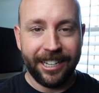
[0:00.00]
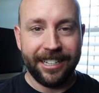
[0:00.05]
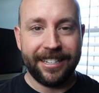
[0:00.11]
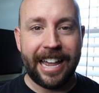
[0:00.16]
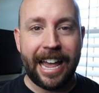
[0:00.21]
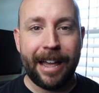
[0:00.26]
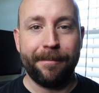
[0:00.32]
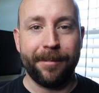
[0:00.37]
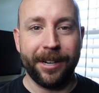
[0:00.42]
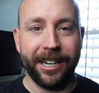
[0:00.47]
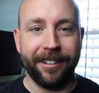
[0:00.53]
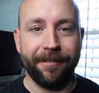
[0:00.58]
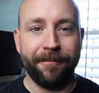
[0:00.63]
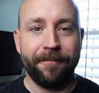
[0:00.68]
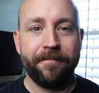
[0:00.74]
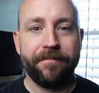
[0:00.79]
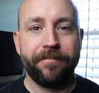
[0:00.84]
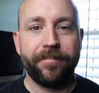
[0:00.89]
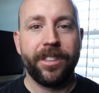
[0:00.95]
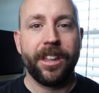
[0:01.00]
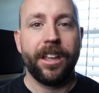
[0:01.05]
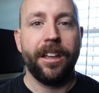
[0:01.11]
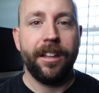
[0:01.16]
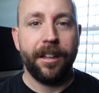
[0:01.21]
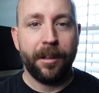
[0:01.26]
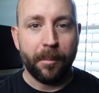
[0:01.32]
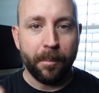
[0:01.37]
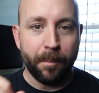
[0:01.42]
happening.
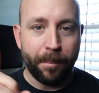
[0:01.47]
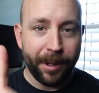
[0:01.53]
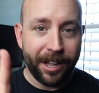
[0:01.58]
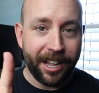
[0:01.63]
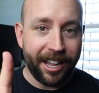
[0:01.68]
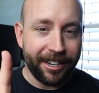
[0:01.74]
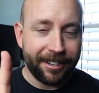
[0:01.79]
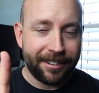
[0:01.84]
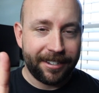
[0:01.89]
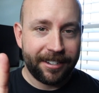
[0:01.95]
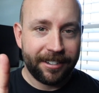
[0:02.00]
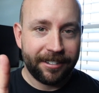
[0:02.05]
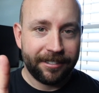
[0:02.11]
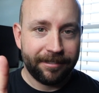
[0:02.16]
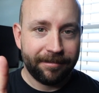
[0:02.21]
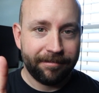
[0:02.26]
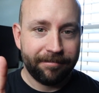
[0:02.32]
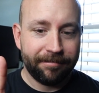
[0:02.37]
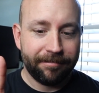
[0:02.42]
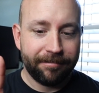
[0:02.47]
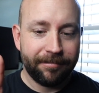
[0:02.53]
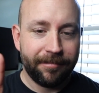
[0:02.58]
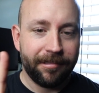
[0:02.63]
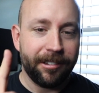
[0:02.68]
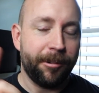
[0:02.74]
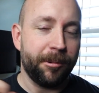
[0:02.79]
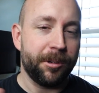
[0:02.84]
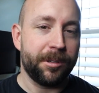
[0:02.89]
But
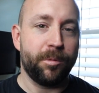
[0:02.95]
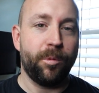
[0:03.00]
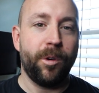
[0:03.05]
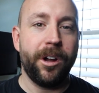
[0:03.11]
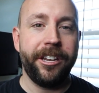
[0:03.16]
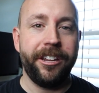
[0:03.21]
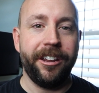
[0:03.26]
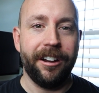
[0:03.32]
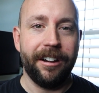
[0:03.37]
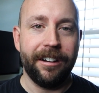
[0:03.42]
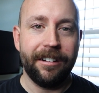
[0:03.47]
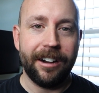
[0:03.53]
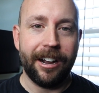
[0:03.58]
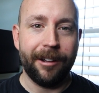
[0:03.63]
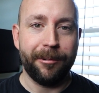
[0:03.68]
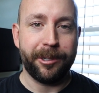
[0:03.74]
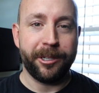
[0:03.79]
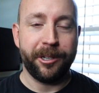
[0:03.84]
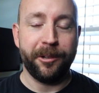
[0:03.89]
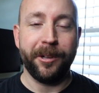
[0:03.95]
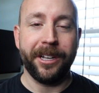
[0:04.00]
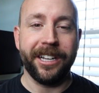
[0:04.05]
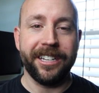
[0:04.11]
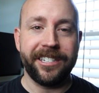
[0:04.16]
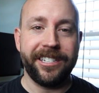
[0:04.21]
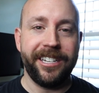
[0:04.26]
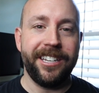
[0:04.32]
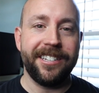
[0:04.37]
there was one year I was doing
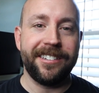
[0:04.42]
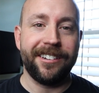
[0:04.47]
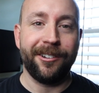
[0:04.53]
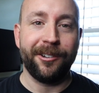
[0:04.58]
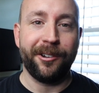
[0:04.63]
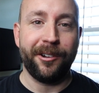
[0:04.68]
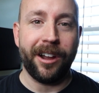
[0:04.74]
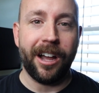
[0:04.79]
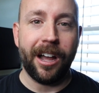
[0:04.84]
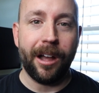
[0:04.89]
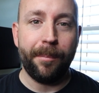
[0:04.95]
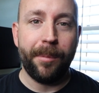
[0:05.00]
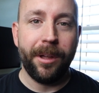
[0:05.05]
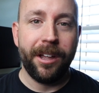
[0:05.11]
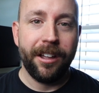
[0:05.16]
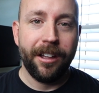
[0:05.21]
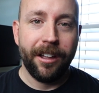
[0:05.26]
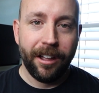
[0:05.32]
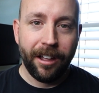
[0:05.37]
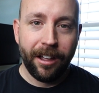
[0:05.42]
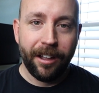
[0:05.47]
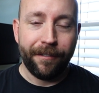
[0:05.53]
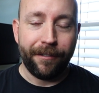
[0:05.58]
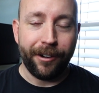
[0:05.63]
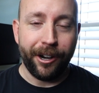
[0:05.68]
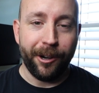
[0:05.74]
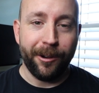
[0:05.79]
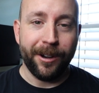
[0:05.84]
a seasonal job
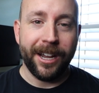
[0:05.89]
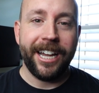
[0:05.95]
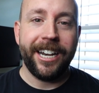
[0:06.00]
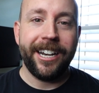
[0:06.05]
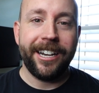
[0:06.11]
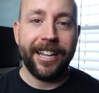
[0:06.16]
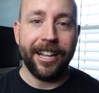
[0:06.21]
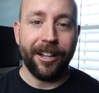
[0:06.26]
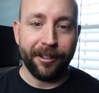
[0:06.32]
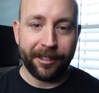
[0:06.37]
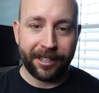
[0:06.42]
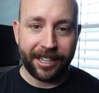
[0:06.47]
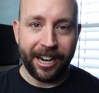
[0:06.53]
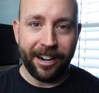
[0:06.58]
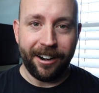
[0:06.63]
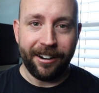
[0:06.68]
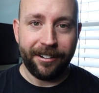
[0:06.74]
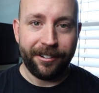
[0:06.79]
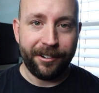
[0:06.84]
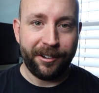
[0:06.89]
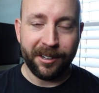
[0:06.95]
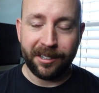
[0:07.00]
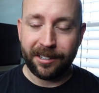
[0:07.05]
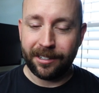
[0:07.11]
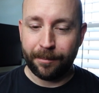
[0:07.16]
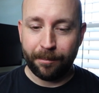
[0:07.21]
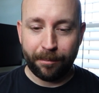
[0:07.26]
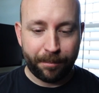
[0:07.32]
for United Healthcare,
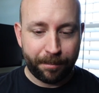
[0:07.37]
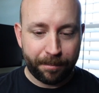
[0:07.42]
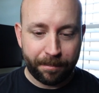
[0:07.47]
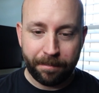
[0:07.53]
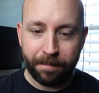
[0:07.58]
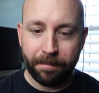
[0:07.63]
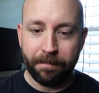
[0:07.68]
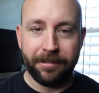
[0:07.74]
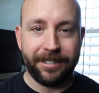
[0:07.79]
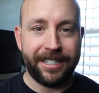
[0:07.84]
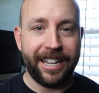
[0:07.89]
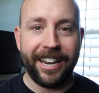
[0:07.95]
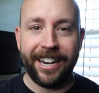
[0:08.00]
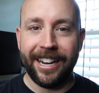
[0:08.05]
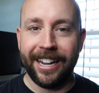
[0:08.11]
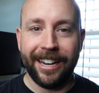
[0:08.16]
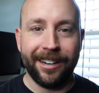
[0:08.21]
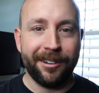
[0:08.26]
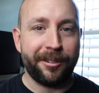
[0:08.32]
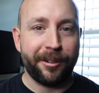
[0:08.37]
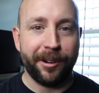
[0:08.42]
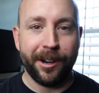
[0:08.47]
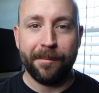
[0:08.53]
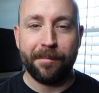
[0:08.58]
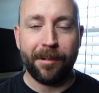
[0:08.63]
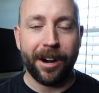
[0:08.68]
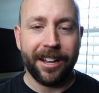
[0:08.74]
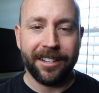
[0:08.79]
just data
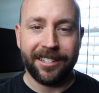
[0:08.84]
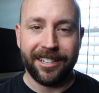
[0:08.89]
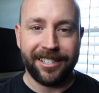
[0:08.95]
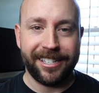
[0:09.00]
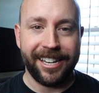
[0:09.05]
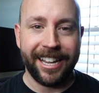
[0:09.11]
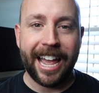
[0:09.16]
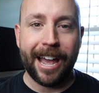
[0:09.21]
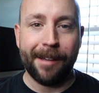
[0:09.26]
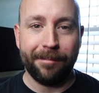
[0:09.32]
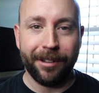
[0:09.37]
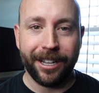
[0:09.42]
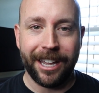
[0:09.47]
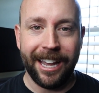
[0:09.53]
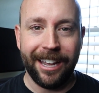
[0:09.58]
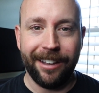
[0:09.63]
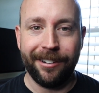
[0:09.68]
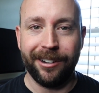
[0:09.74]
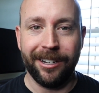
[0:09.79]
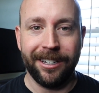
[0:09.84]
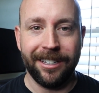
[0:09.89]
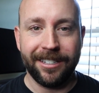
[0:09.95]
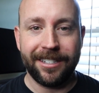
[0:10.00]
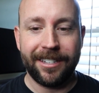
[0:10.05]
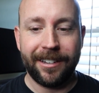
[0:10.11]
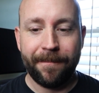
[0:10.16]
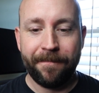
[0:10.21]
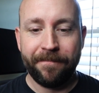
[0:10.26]
entry, processing
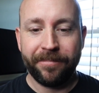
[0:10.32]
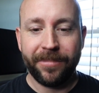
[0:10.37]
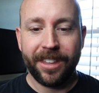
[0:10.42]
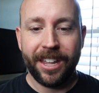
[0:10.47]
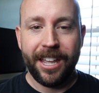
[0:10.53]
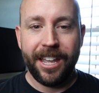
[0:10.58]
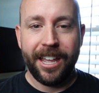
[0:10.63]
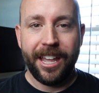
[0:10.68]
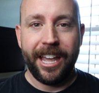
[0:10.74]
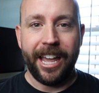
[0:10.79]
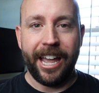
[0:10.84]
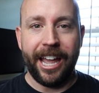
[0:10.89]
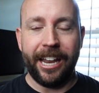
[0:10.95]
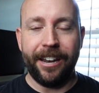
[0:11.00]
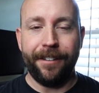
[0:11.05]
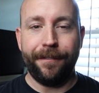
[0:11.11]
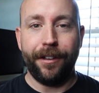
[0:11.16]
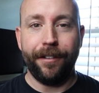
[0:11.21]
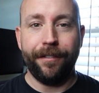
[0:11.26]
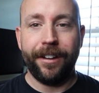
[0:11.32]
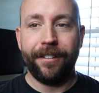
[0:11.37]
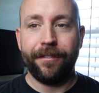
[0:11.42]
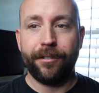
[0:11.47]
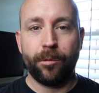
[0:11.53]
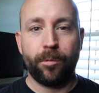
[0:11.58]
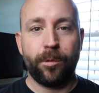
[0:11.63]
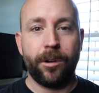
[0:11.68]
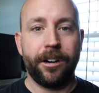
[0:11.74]
applications. And if you've
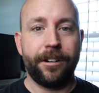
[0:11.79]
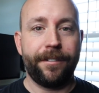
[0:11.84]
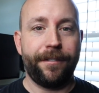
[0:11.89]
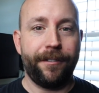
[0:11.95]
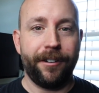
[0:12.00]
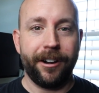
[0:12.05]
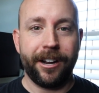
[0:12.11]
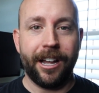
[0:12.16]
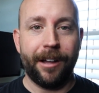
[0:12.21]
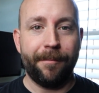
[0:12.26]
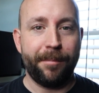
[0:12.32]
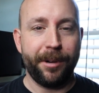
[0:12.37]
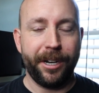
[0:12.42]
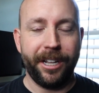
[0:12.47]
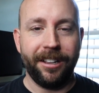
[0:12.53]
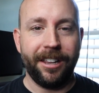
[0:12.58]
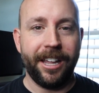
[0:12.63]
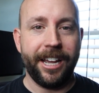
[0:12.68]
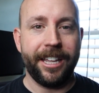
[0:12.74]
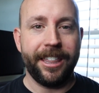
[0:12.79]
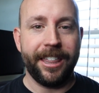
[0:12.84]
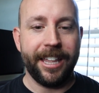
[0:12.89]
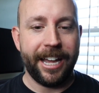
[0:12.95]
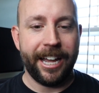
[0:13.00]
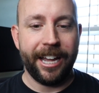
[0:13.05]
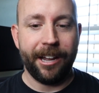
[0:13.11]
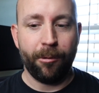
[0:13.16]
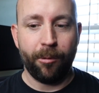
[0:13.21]
ever worked for a company like
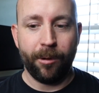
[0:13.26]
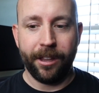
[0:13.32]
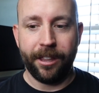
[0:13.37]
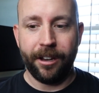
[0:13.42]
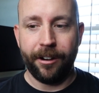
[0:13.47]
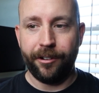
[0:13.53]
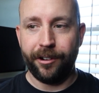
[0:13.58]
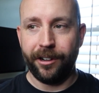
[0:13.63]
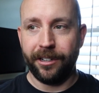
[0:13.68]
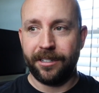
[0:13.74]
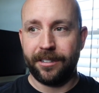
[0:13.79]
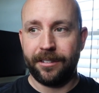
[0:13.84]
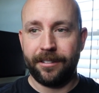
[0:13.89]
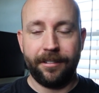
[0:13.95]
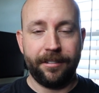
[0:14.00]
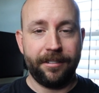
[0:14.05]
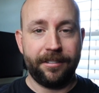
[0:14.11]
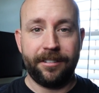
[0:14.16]
that where they're just